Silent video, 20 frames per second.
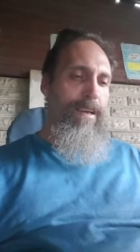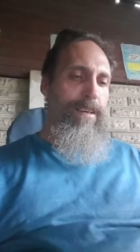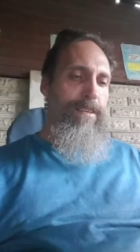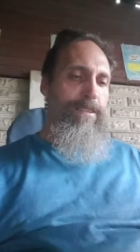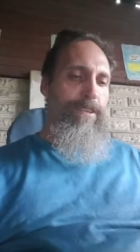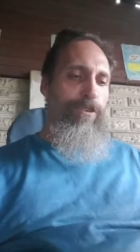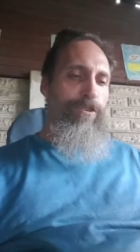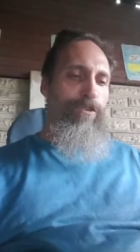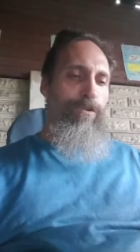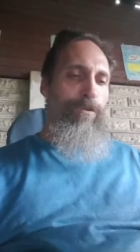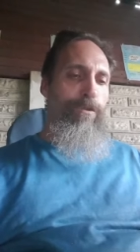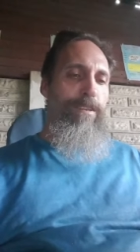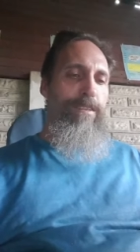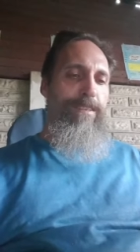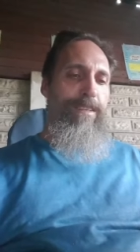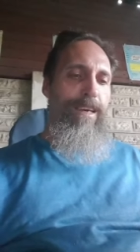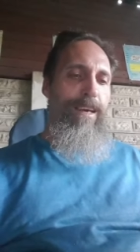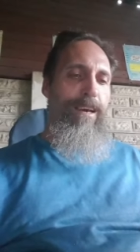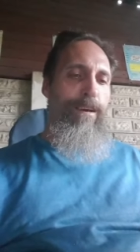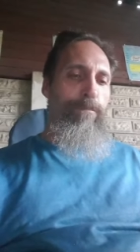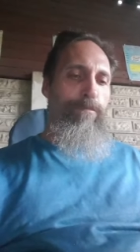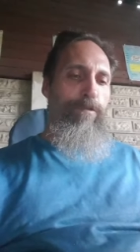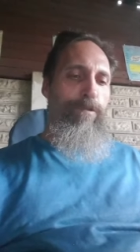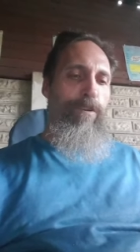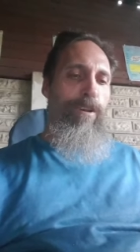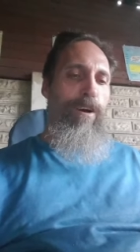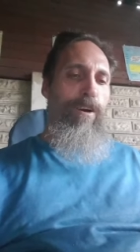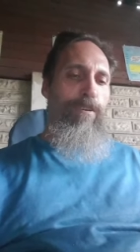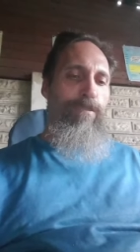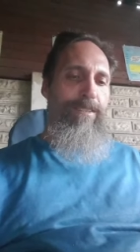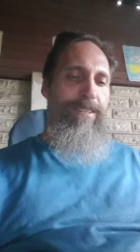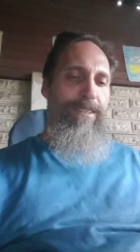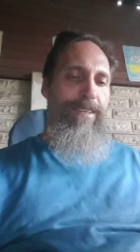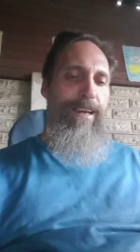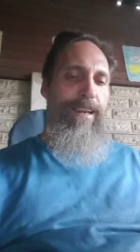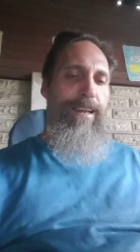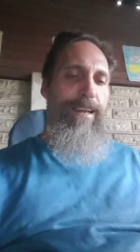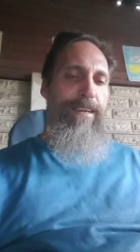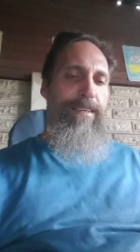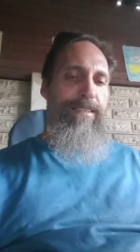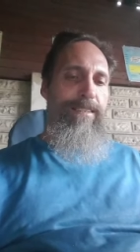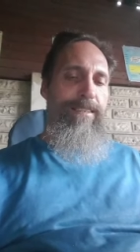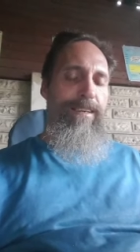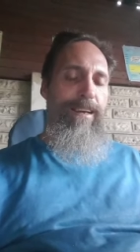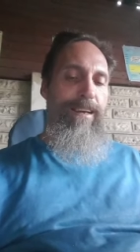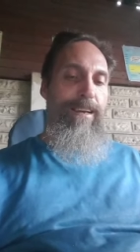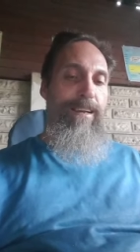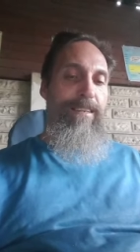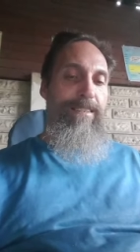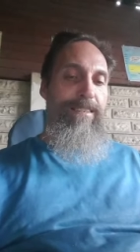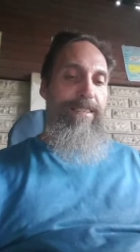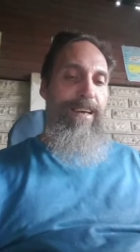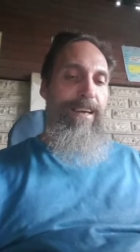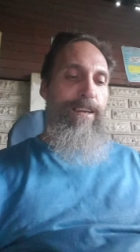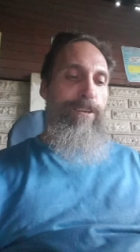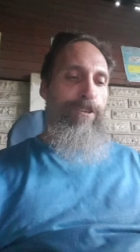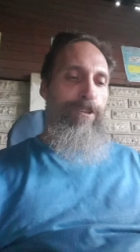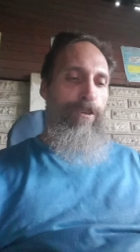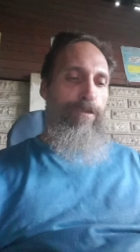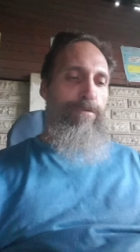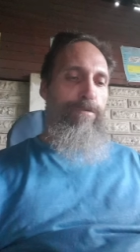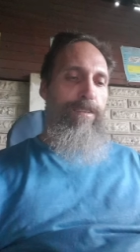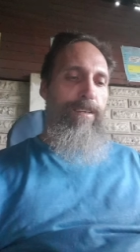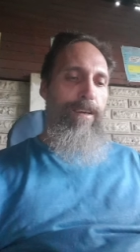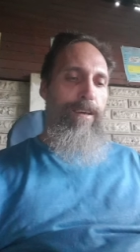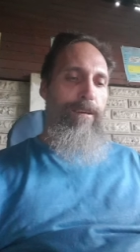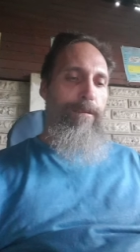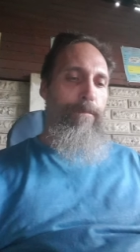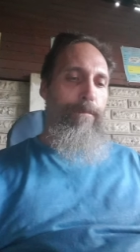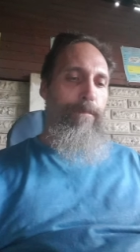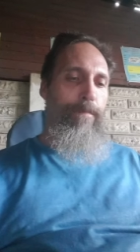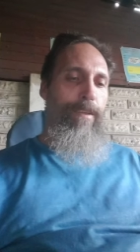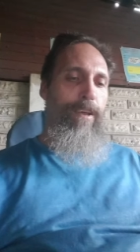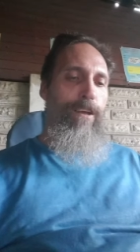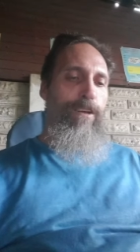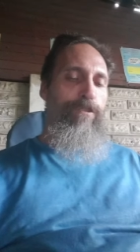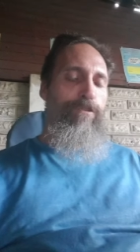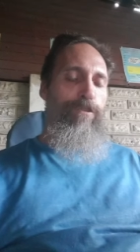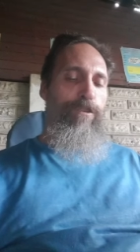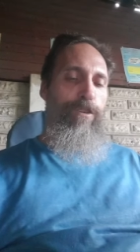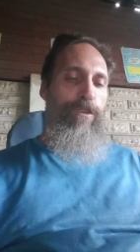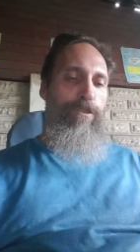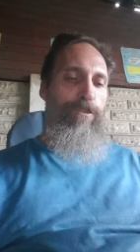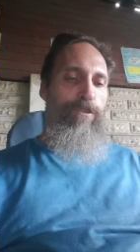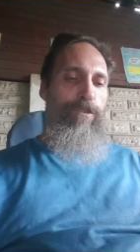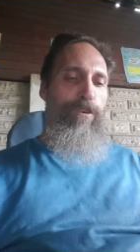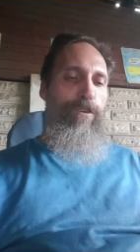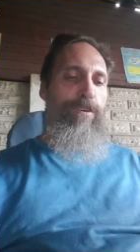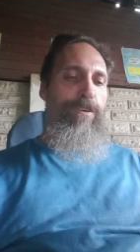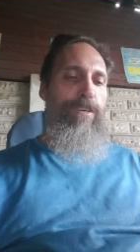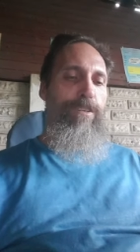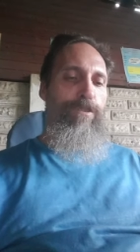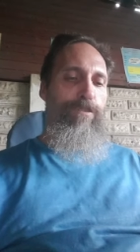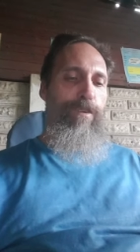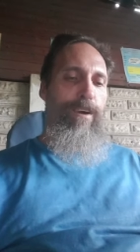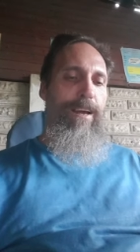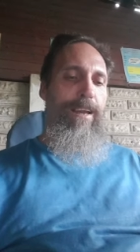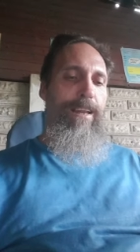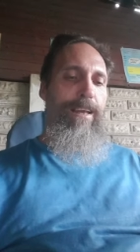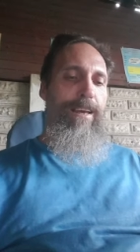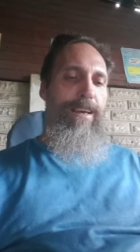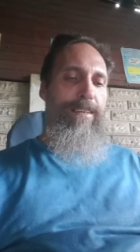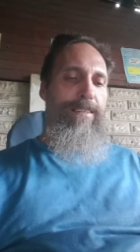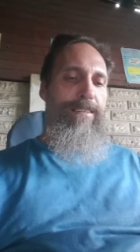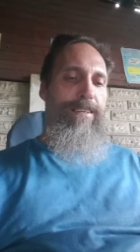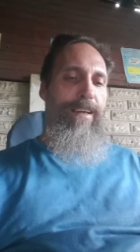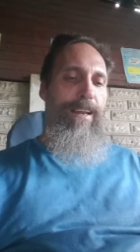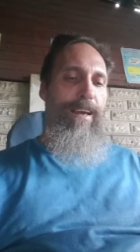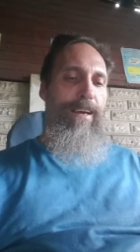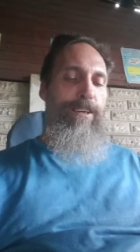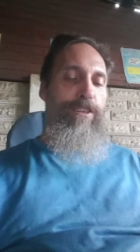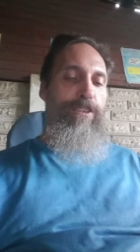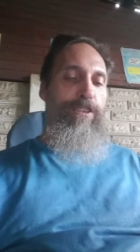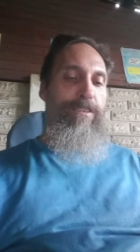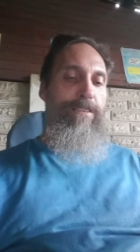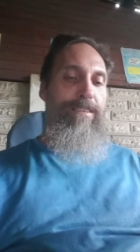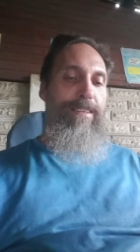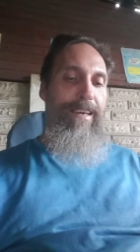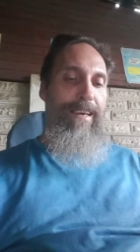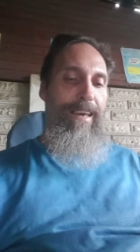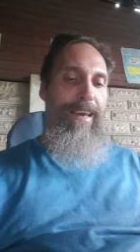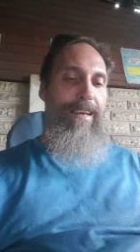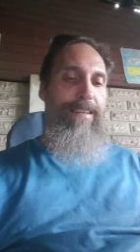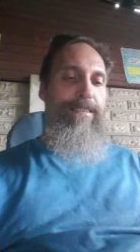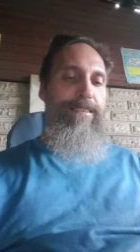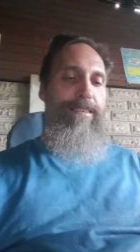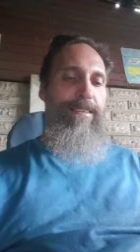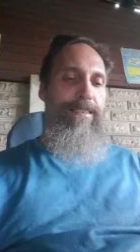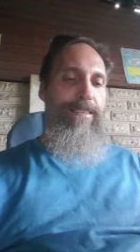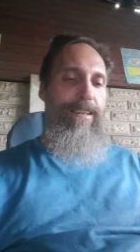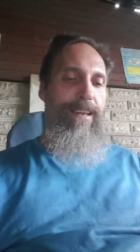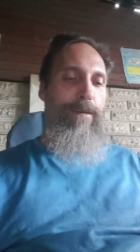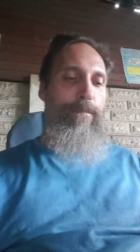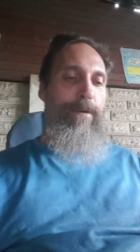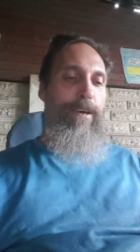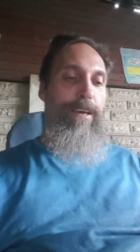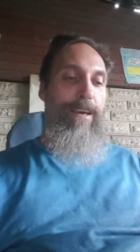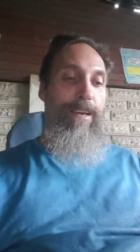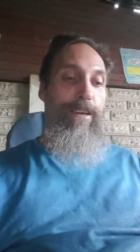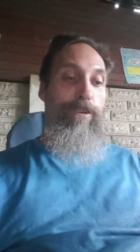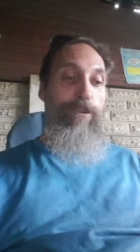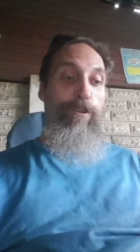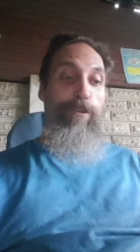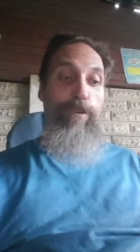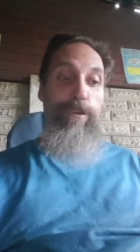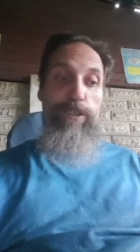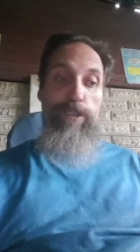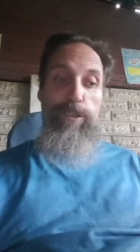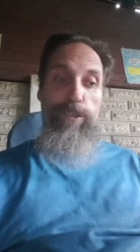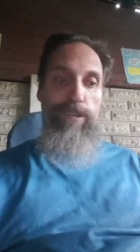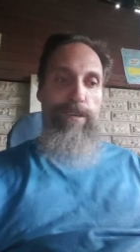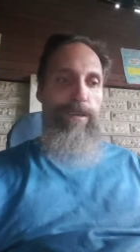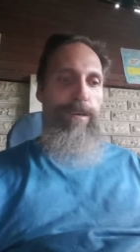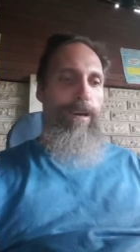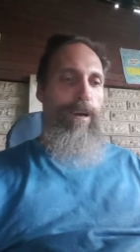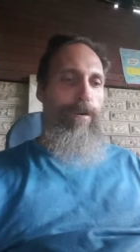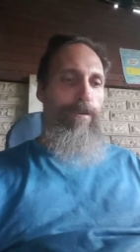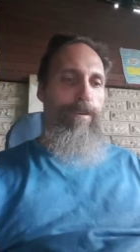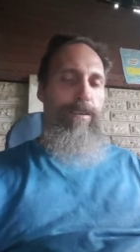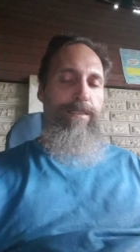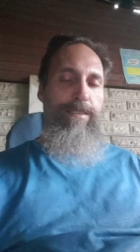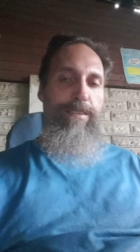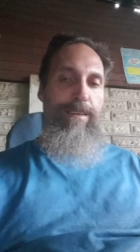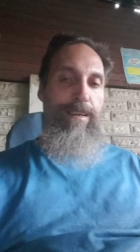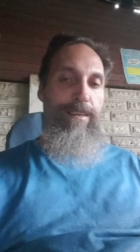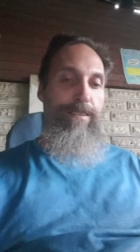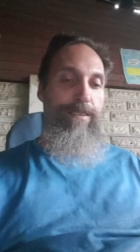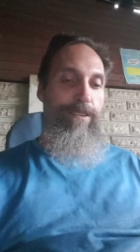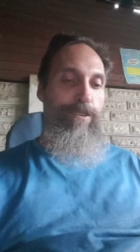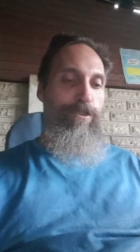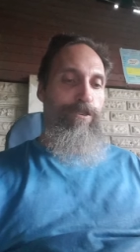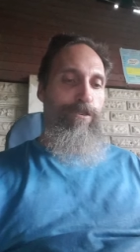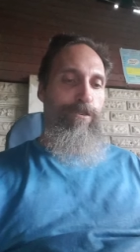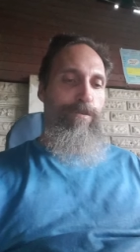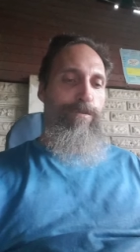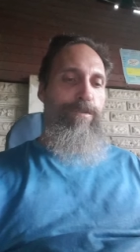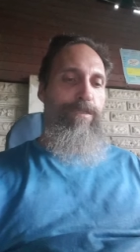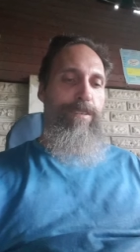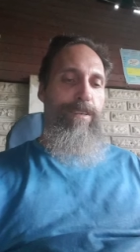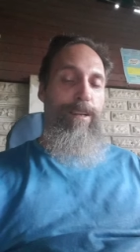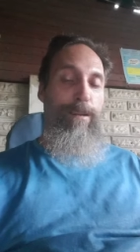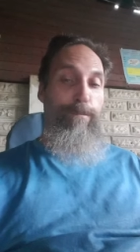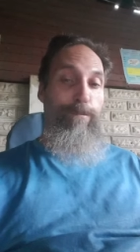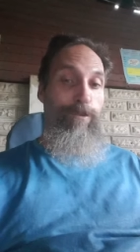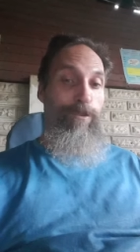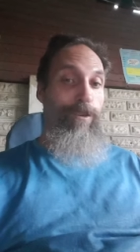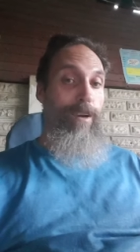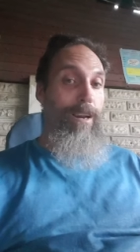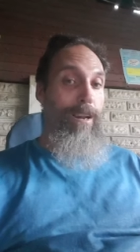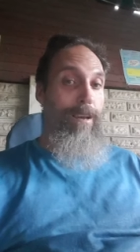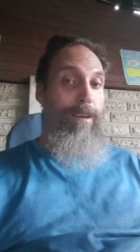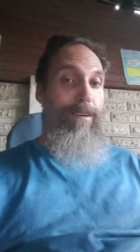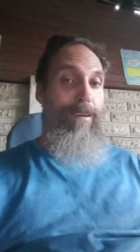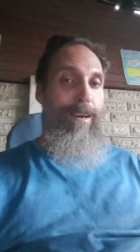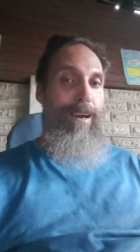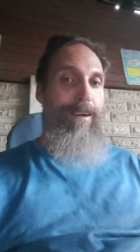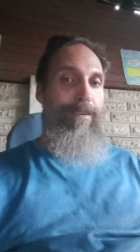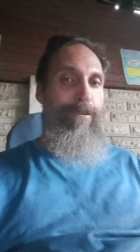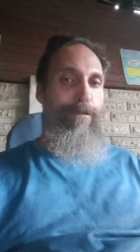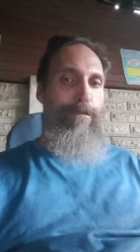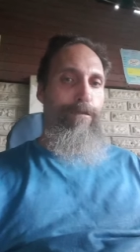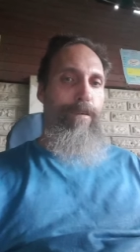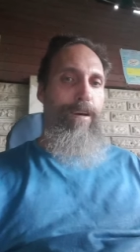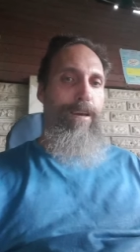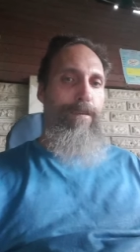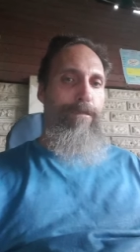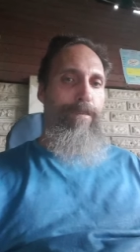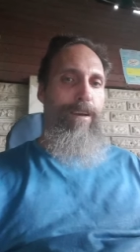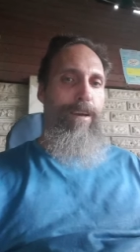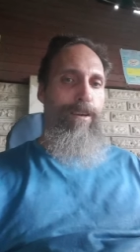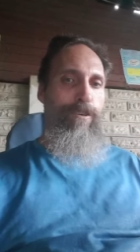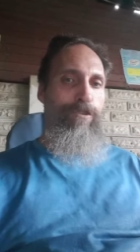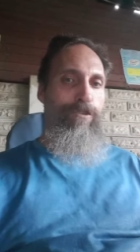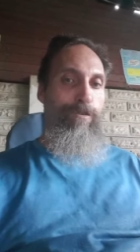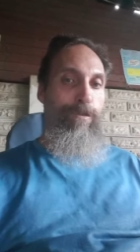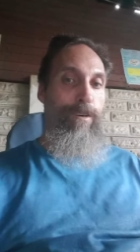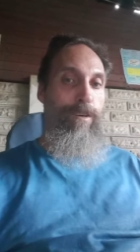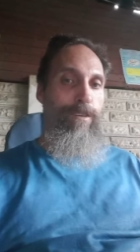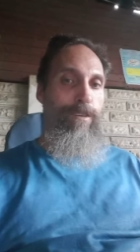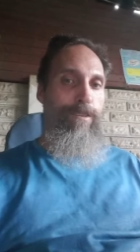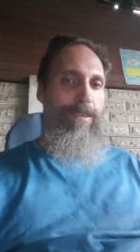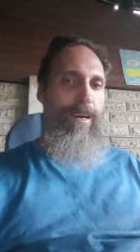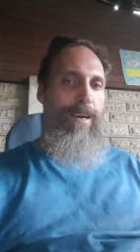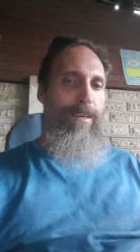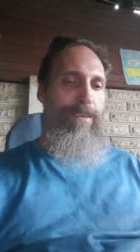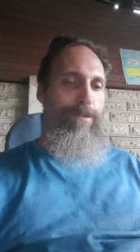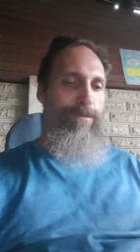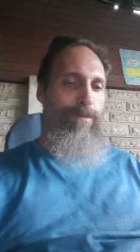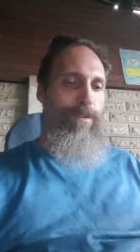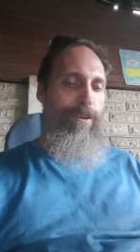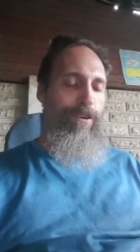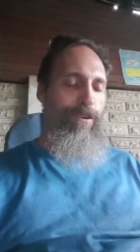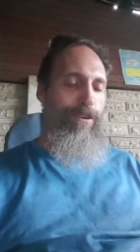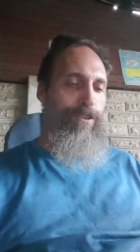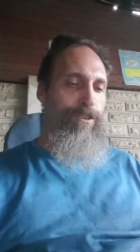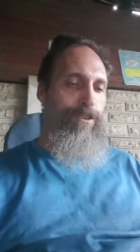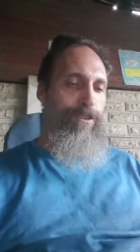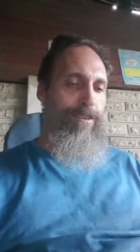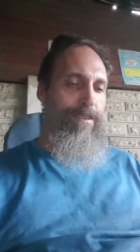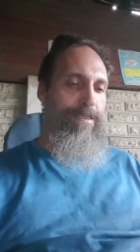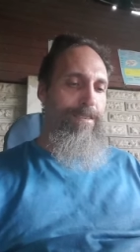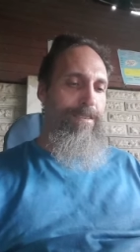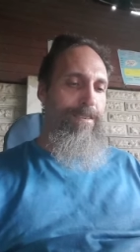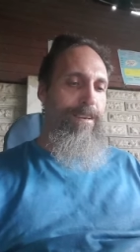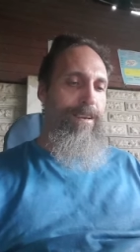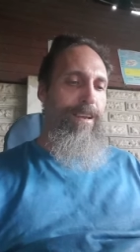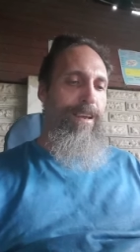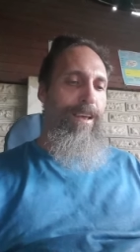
So Jordan's King Abdullah on Sunday said it is their duty to deter Israeli escalations against Islamic and Christian holy sites in Jerusalem, trying to curry favor and join ties with the Christians.